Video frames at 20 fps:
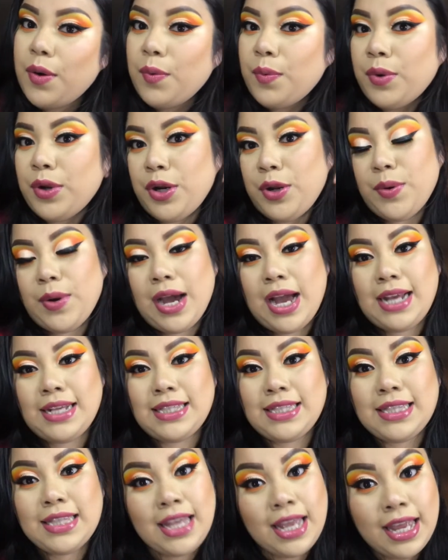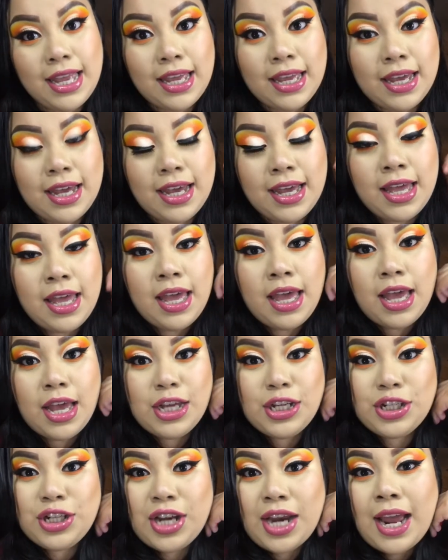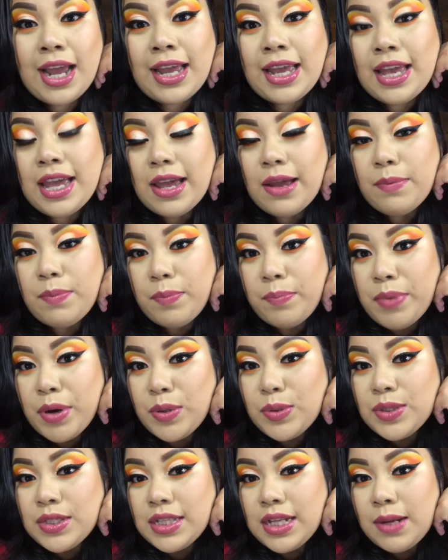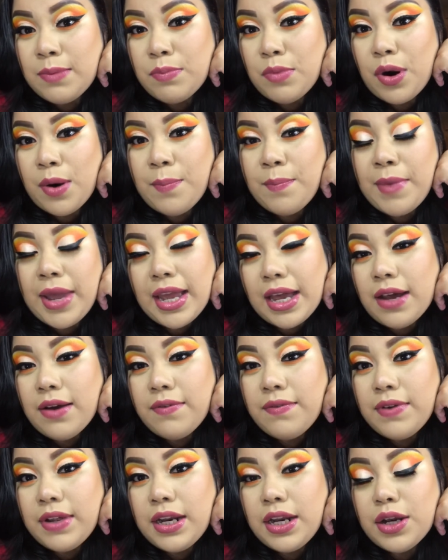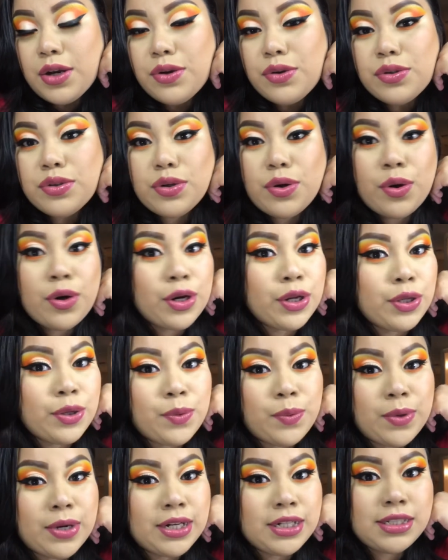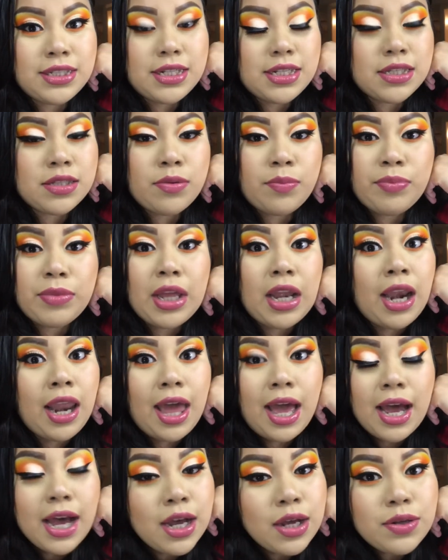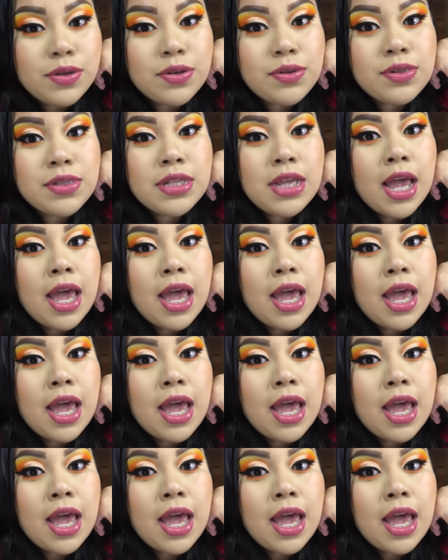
What do you guys think? Should I keep posting more makeup videos, or you want to see something else?